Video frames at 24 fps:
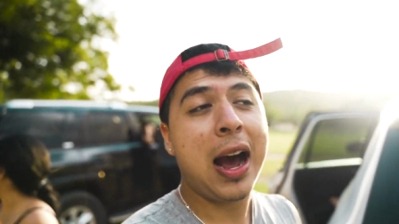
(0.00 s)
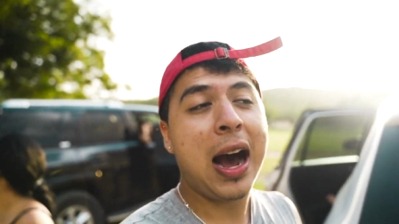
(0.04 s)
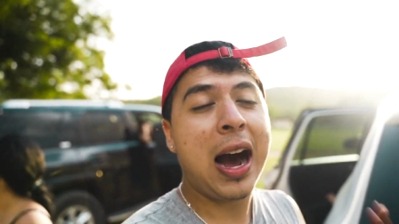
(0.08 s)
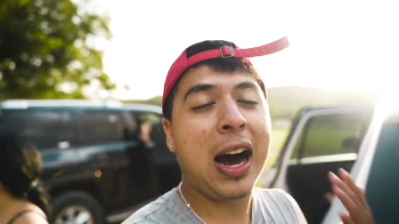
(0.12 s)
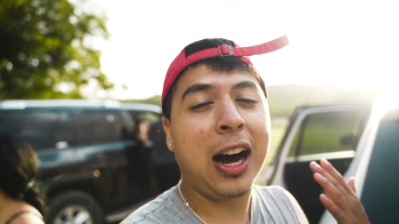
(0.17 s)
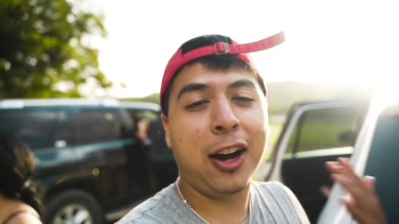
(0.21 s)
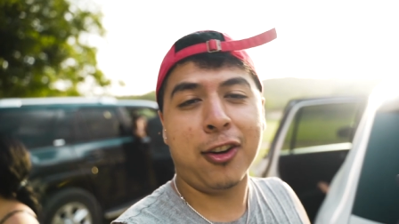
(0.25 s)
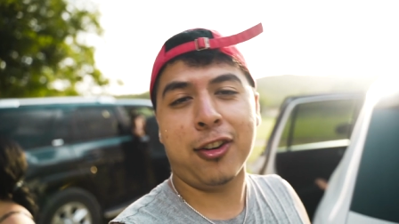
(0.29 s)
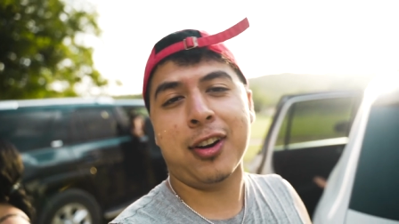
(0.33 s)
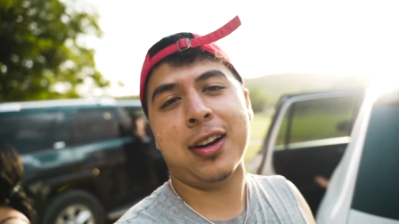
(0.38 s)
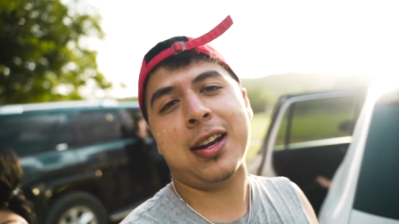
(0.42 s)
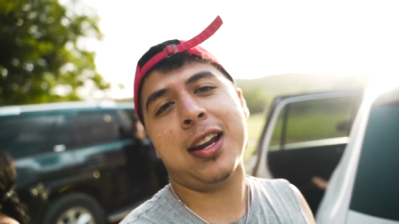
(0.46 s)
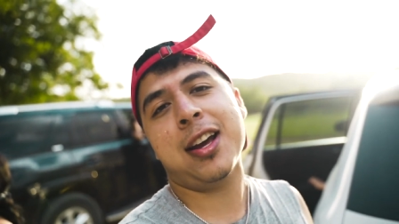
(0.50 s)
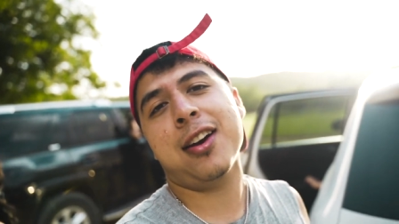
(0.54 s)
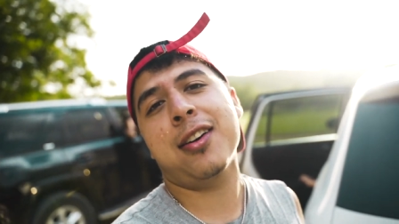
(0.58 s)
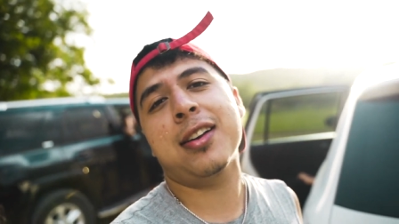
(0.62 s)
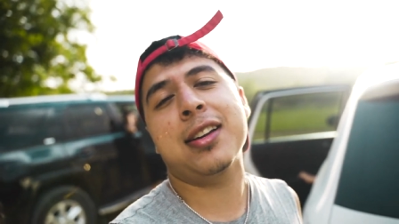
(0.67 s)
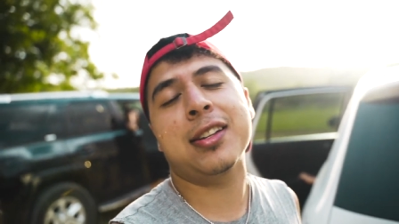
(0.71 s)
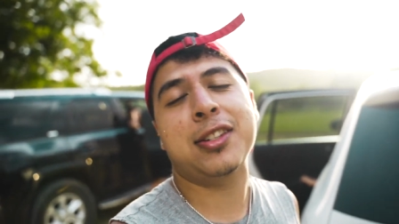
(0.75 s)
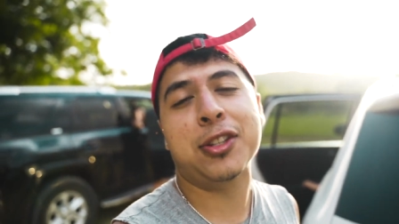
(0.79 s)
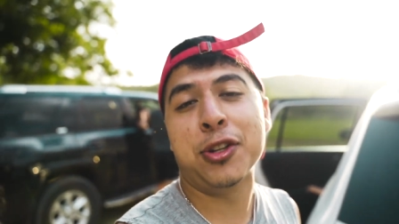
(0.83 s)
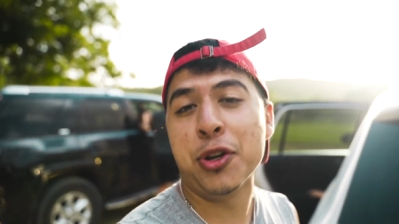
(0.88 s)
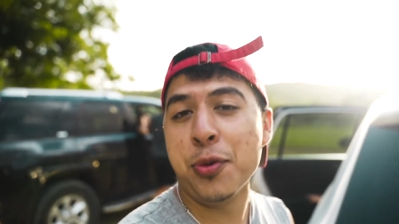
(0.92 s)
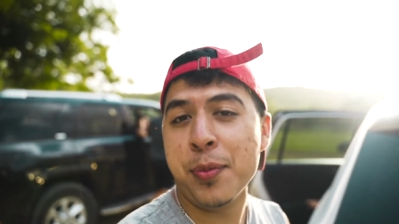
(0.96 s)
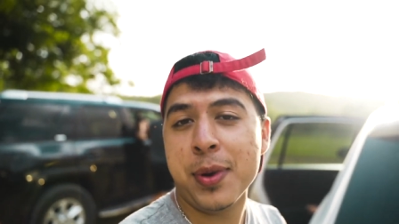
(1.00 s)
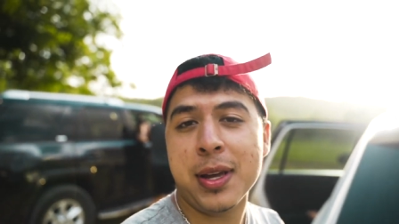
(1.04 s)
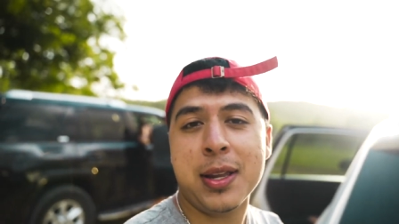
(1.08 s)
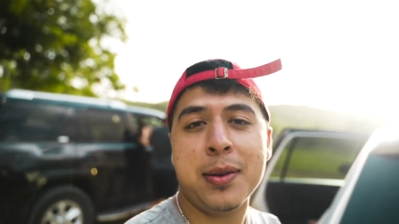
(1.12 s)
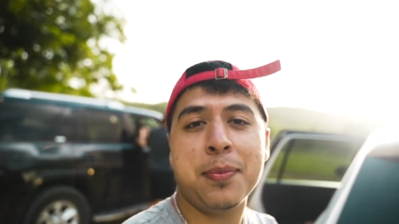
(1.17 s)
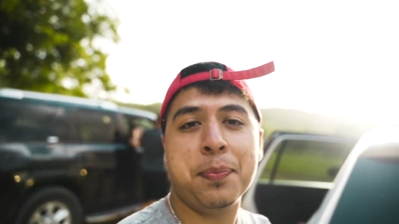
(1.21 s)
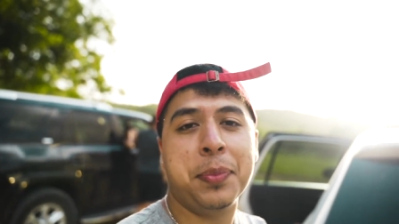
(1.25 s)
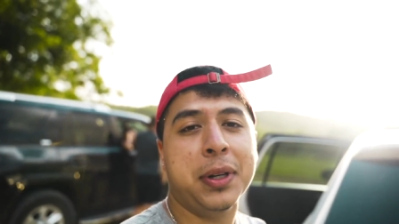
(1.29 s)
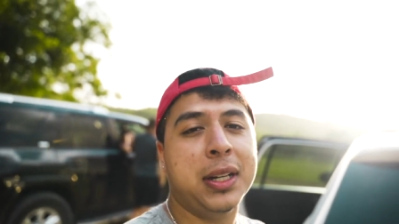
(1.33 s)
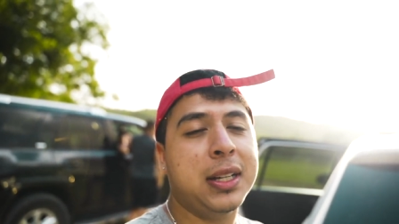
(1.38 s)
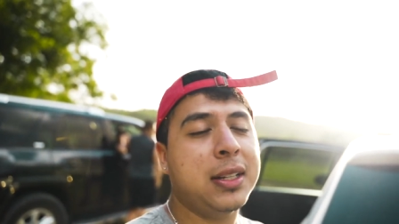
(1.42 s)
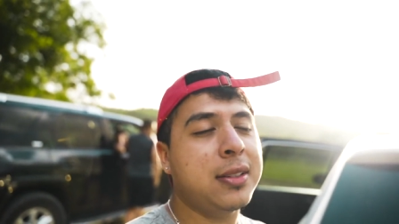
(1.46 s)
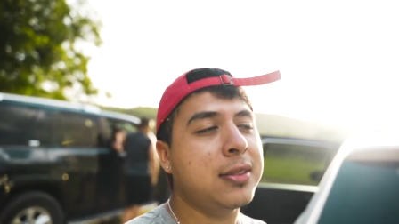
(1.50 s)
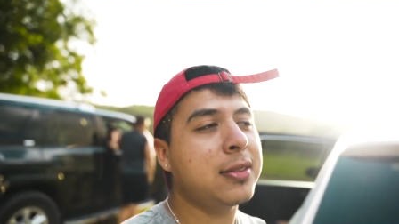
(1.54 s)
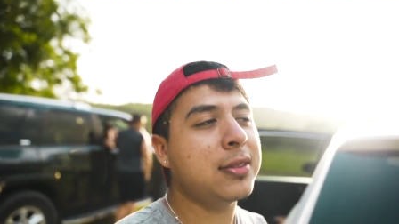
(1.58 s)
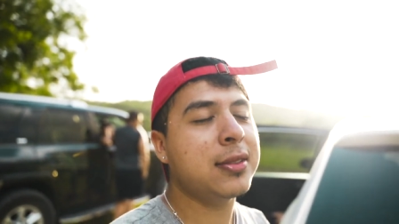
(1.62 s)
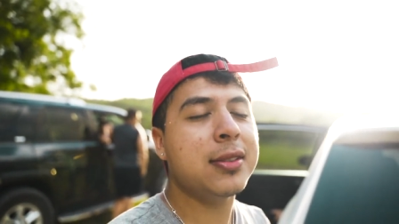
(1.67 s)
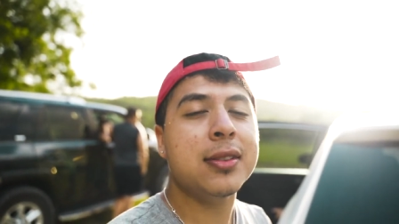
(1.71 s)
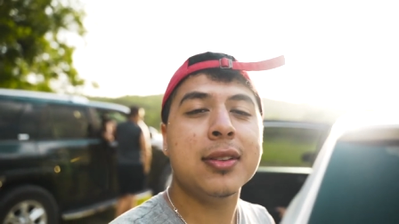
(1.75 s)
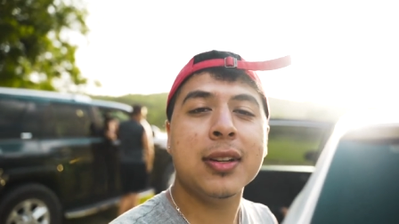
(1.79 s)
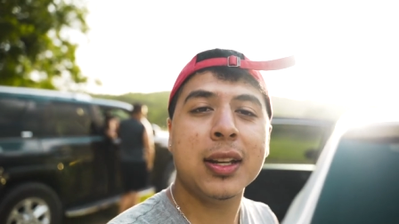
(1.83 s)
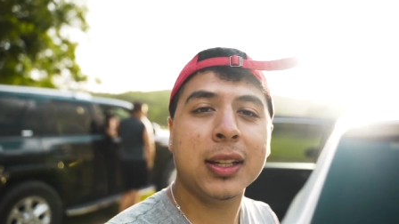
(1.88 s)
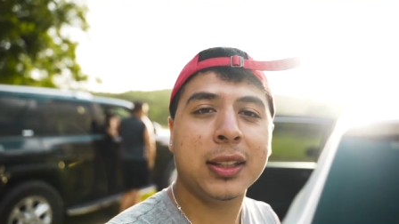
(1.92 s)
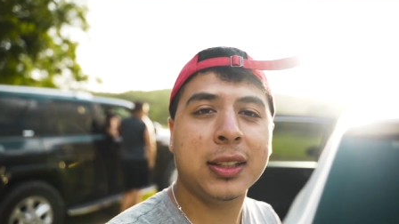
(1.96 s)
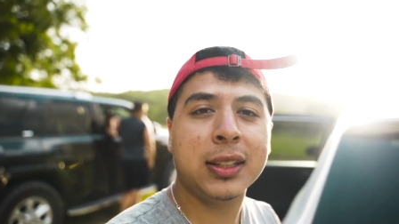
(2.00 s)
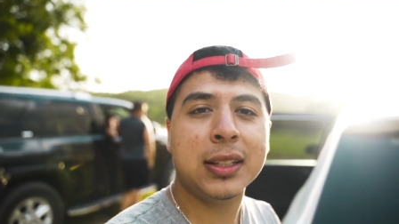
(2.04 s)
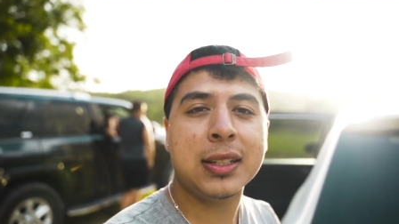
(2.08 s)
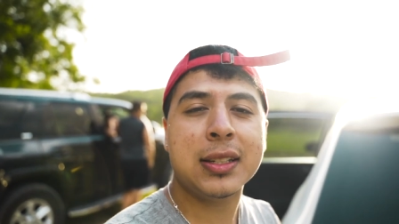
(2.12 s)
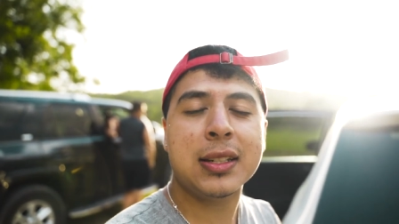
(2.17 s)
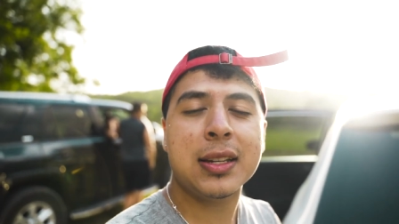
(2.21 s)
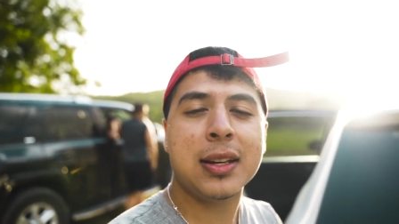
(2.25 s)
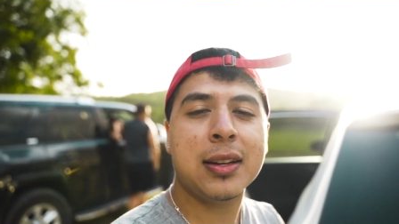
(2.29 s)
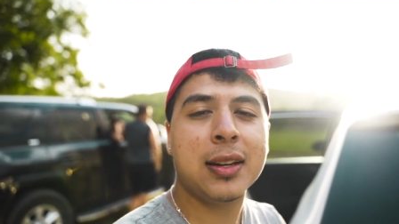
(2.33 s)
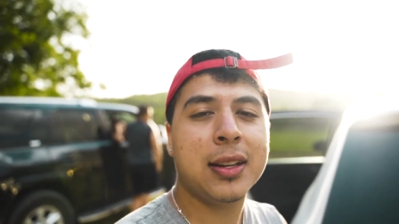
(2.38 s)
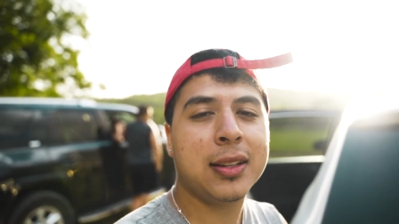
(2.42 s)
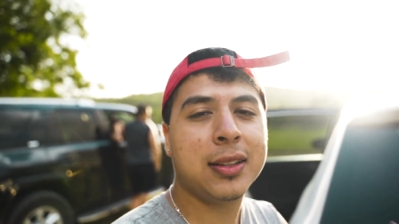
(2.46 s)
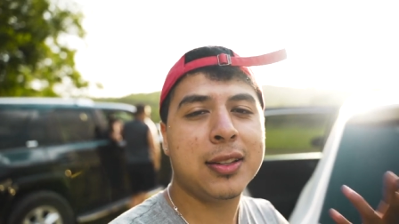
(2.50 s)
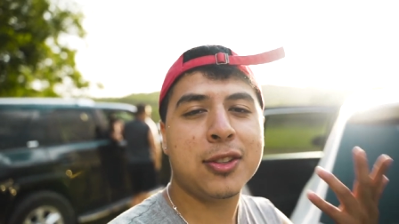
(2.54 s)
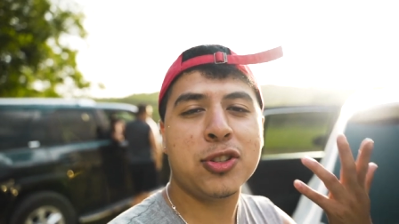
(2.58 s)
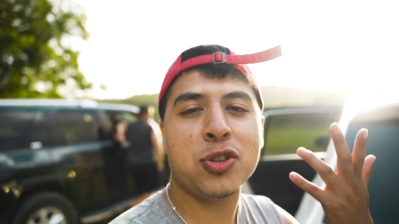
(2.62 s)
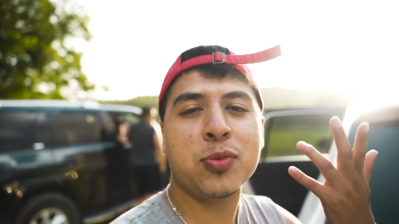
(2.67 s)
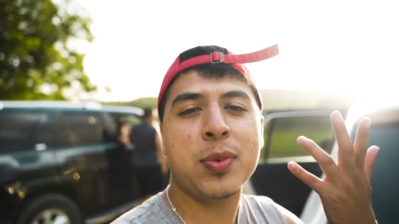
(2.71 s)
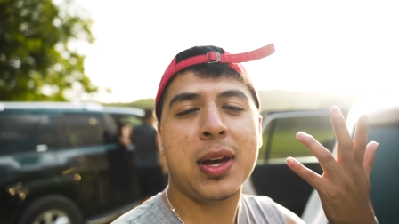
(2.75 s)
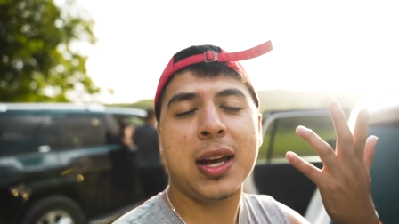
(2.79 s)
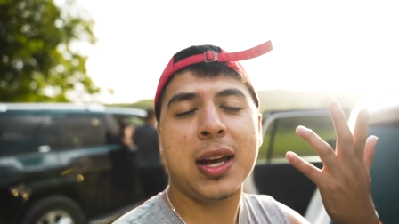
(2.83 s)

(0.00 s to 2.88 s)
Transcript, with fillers: hot right now and it's humid, but nothing, nothing too